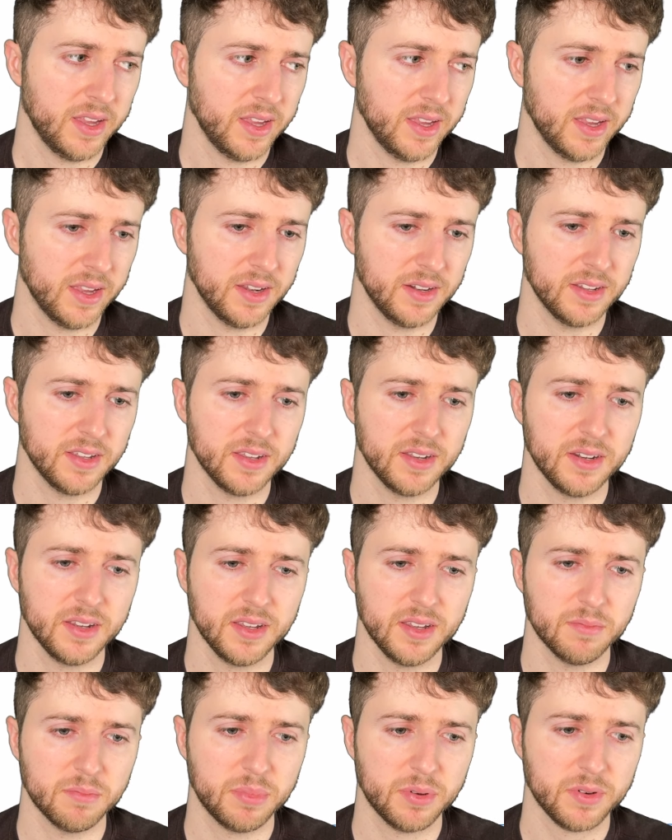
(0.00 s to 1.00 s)
And then
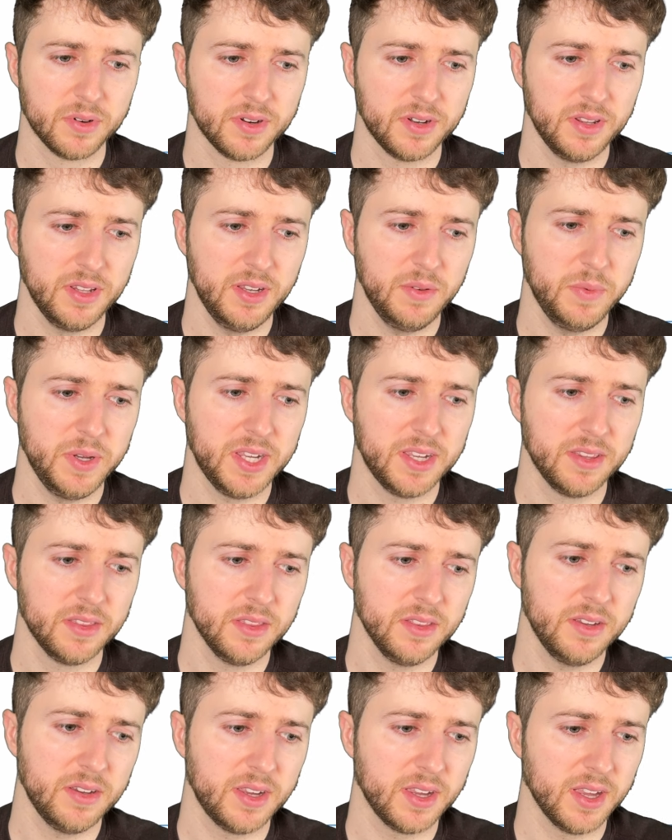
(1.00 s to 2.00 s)
importantly, we can
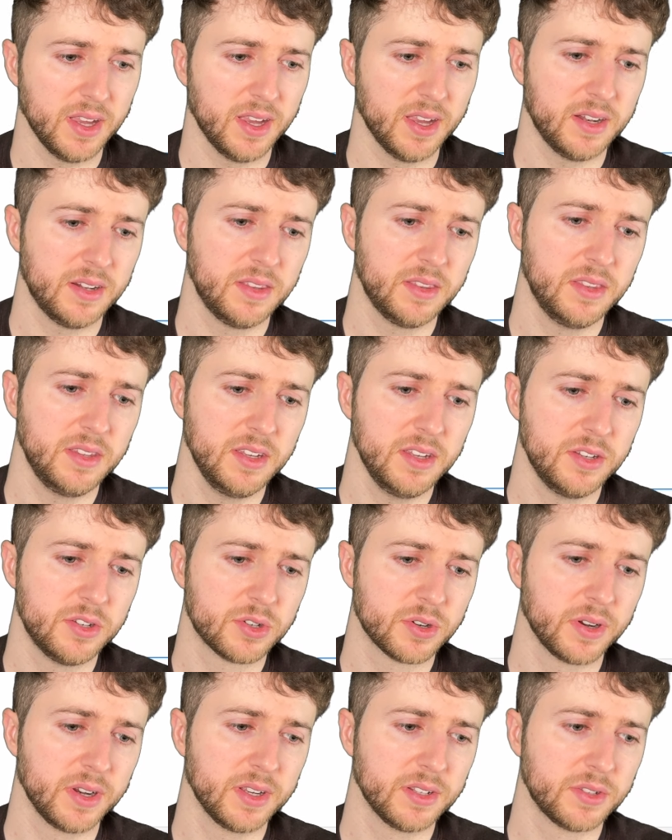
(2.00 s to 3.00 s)
look at the
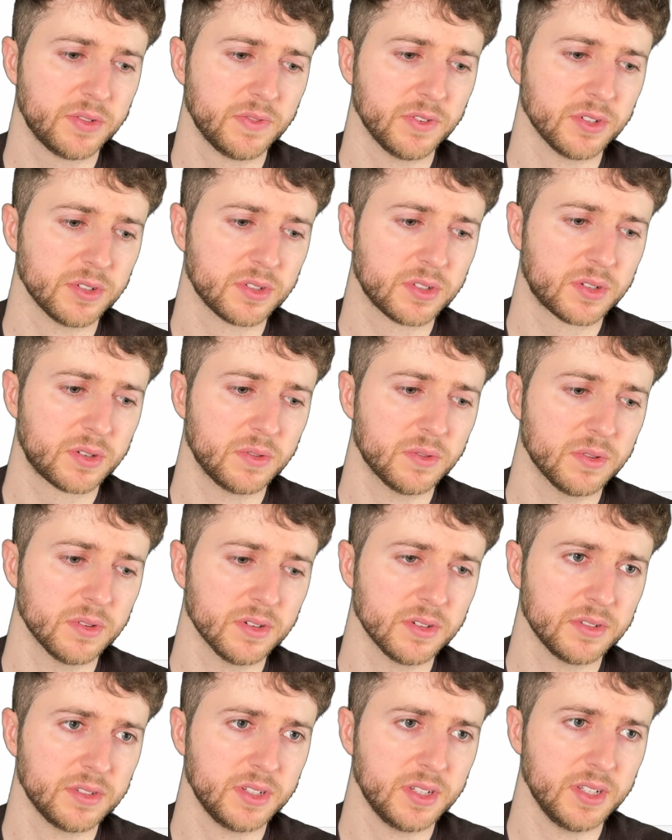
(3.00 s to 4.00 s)
transfer
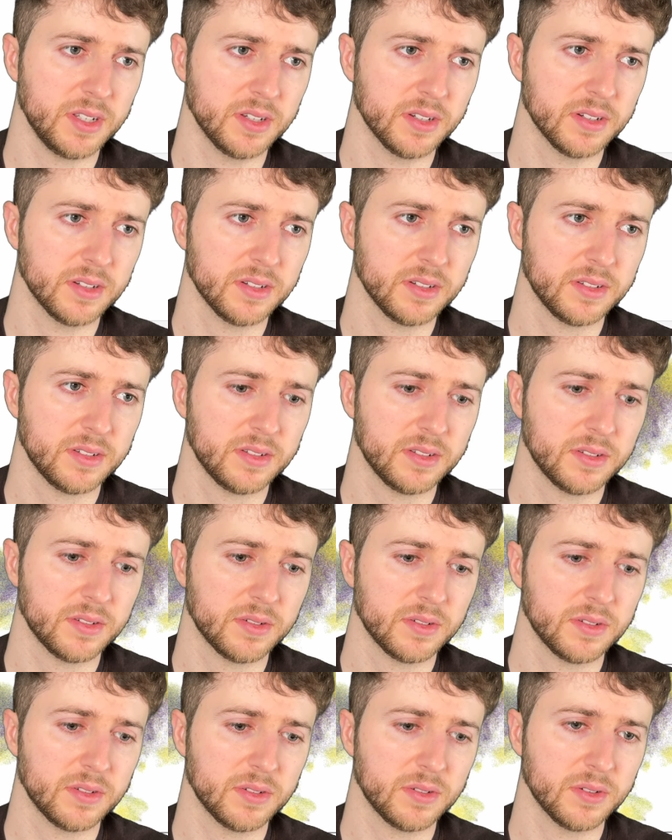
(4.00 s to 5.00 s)
scores here,
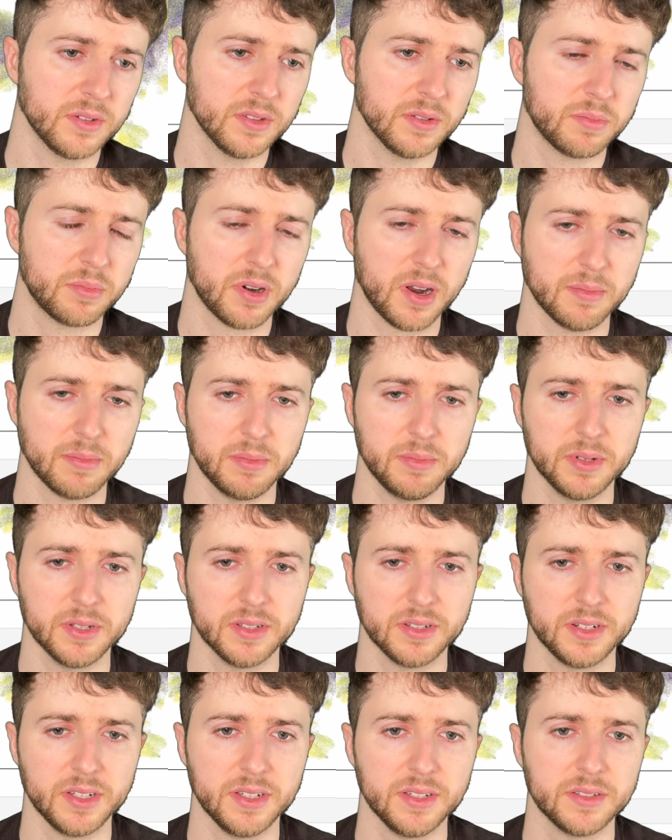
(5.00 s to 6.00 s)
or the
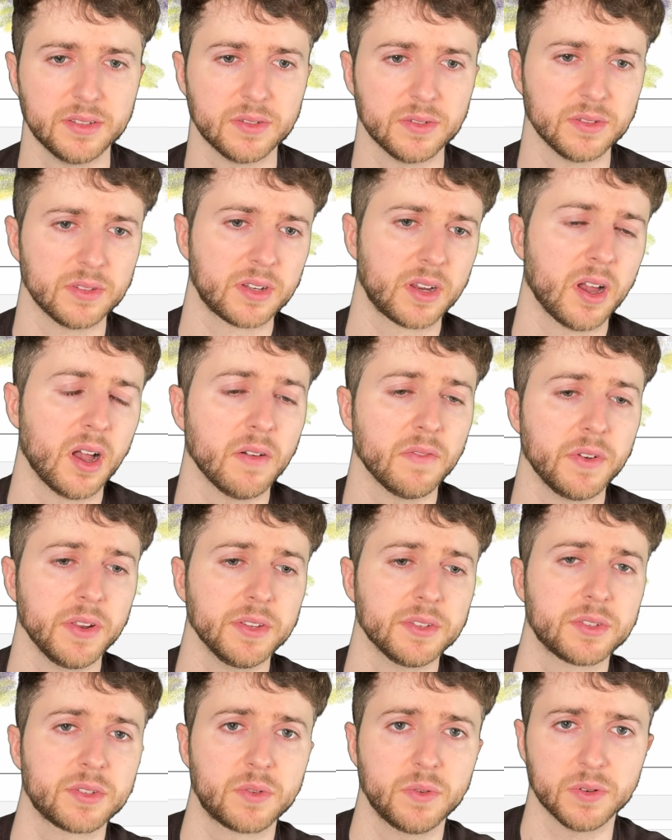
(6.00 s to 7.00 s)
probabilities or the
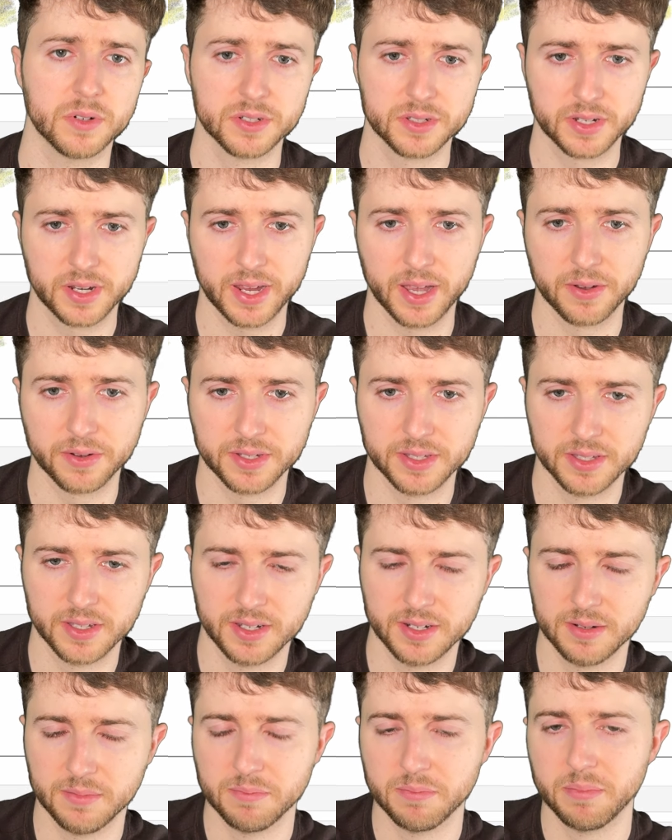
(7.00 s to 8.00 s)
confidence scores
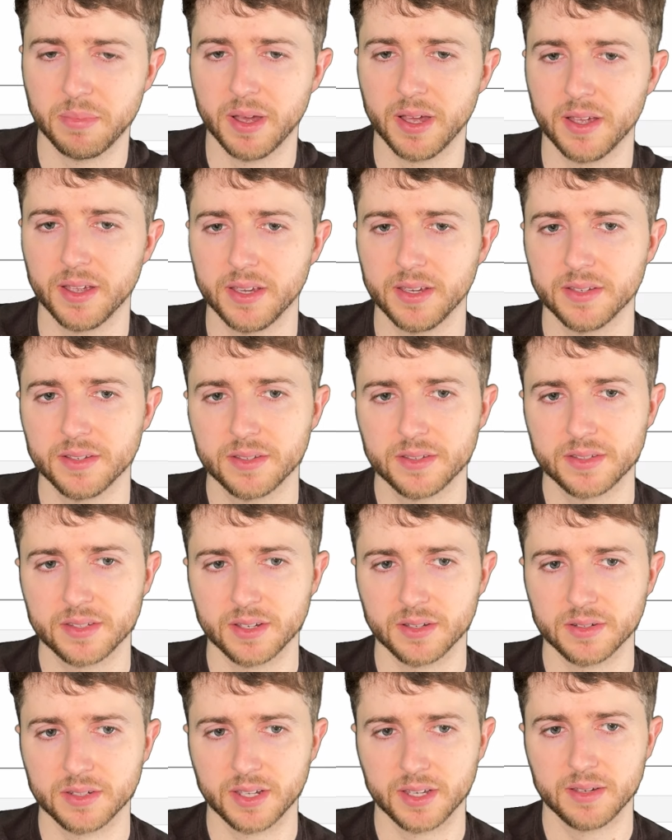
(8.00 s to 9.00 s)
calculated by
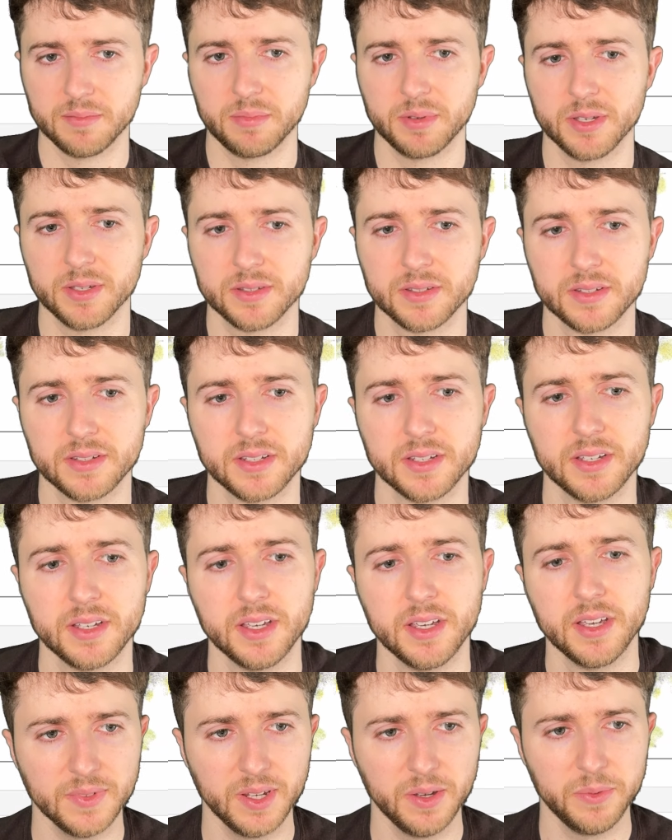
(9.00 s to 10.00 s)
Celltypist.
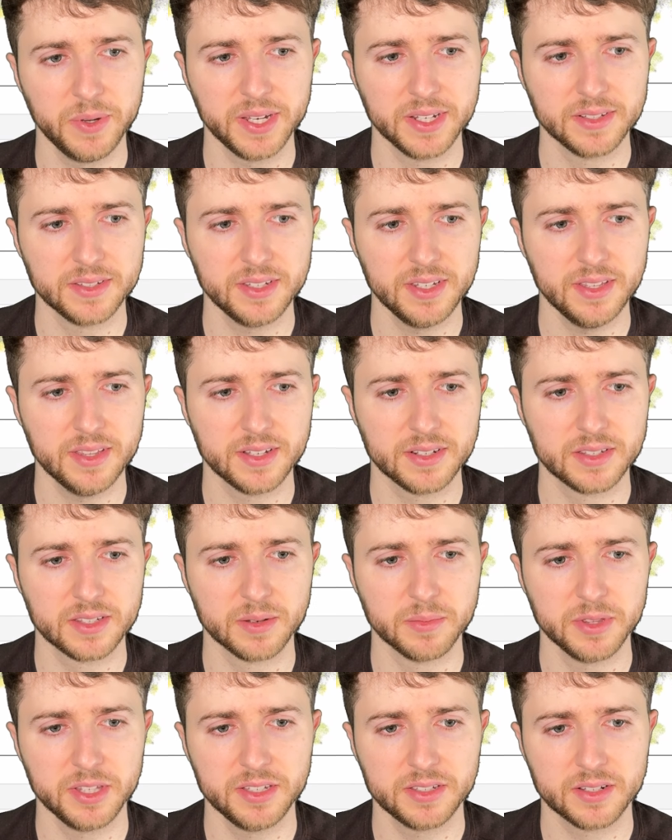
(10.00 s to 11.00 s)
We can see that
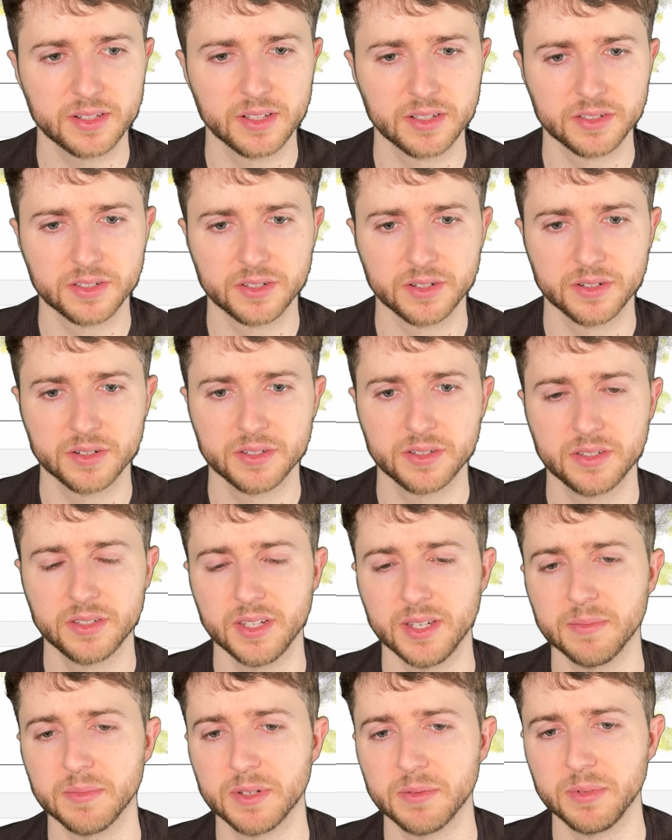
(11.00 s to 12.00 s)
some of these clusters
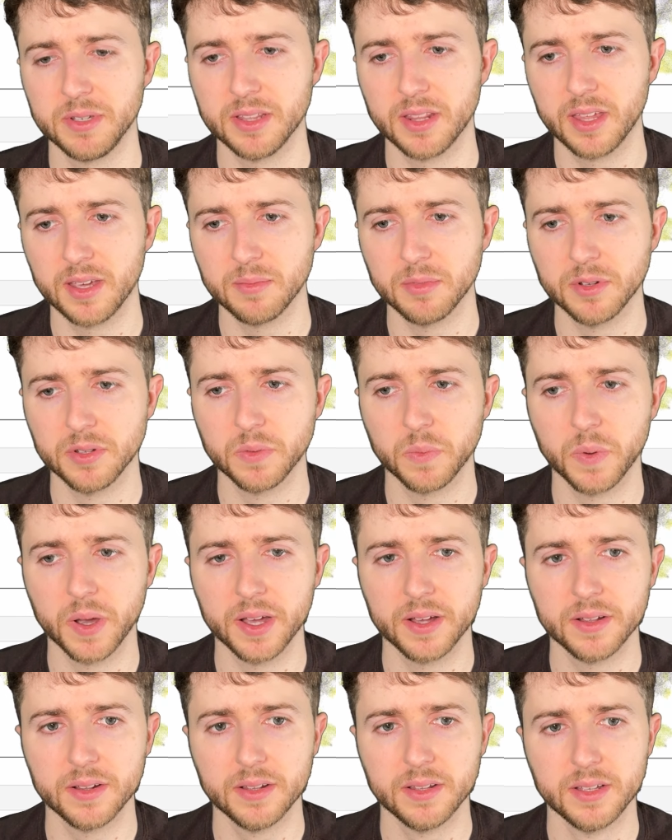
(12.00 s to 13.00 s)
seem to be labeled
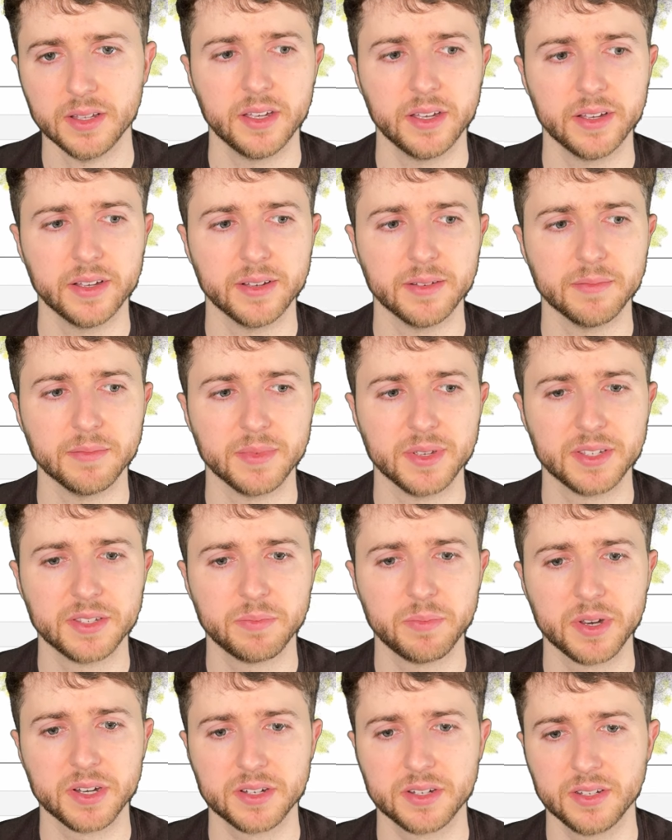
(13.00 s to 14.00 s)
well,
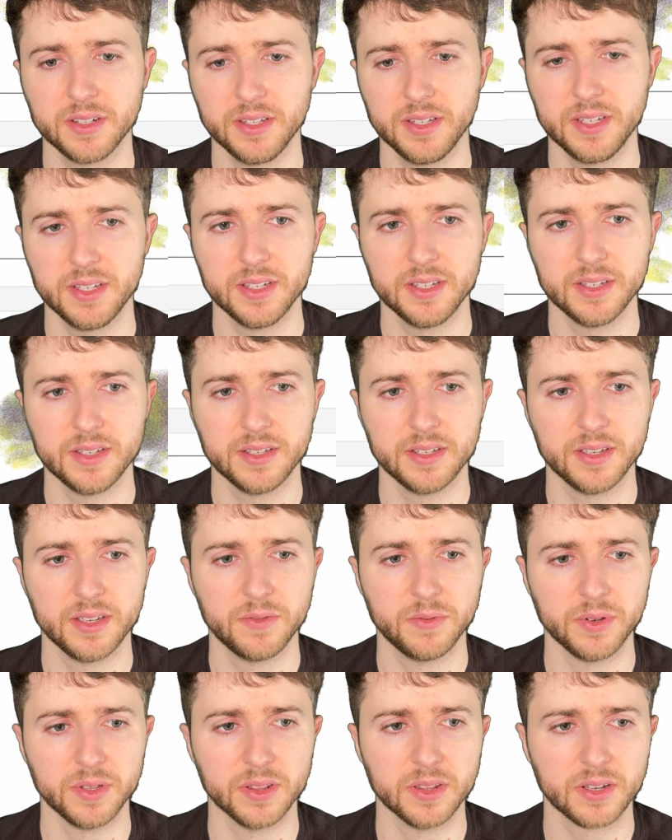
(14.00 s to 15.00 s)
especially
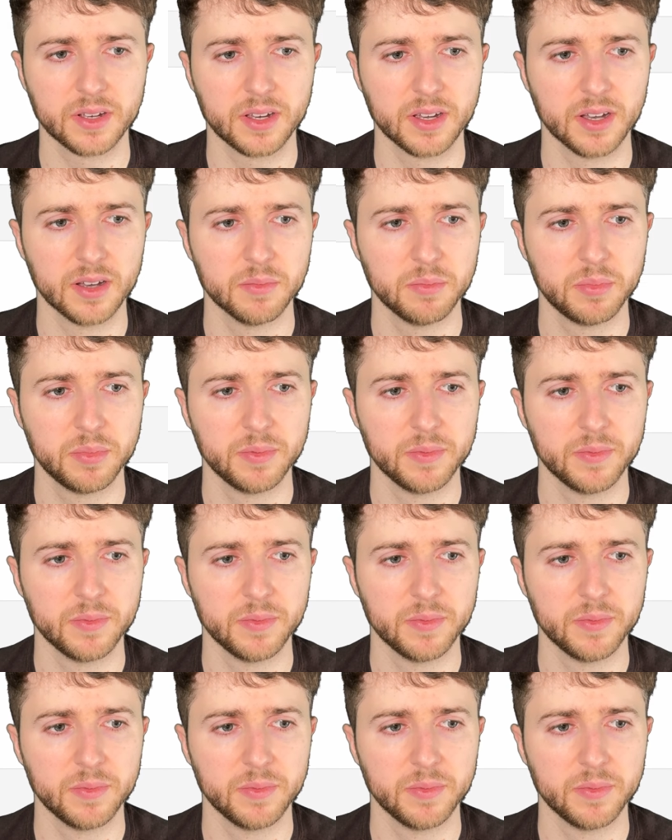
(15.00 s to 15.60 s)
if we look up,